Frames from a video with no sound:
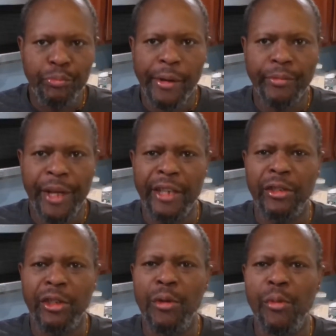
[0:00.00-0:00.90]
It has a
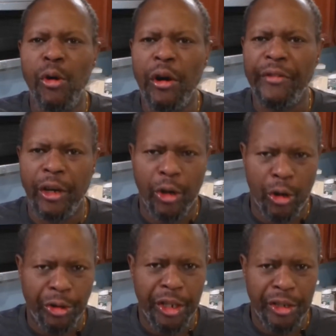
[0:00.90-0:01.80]
little more of an
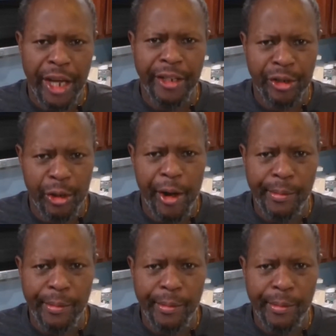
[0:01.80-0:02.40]
earthy taste to it.